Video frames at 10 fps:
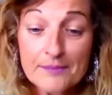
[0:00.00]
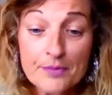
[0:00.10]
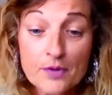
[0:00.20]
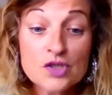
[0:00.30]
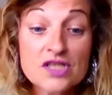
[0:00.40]

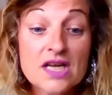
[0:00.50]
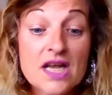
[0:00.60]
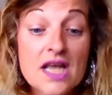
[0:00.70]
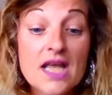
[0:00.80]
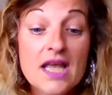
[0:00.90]
But
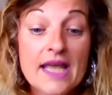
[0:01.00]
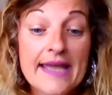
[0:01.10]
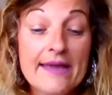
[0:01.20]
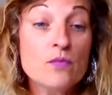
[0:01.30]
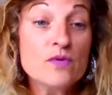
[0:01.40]

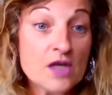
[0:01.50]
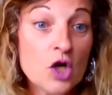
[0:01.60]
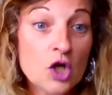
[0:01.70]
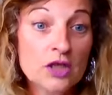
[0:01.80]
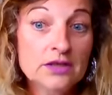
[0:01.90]
it was
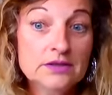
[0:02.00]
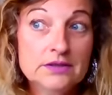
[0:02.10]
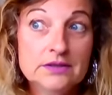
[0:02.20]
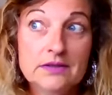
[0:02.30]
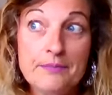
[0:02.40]
all
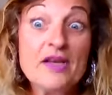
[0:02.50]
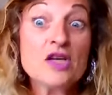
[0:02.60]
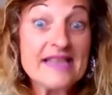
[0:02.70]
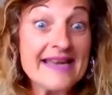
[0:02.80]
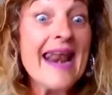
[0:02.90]

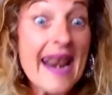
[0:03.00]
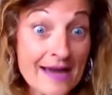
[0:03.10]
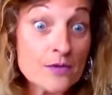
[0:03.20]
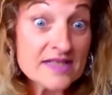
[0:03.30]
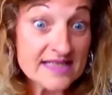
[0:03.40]
because I
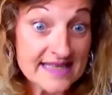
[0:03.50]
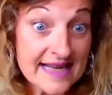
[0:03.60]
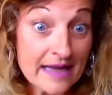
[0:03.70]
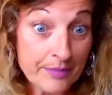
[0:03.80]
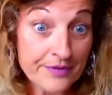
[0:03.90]
allowed it to
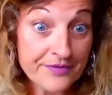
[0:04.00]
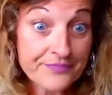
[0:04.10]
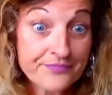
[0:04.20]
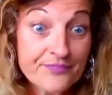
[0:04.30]
happen.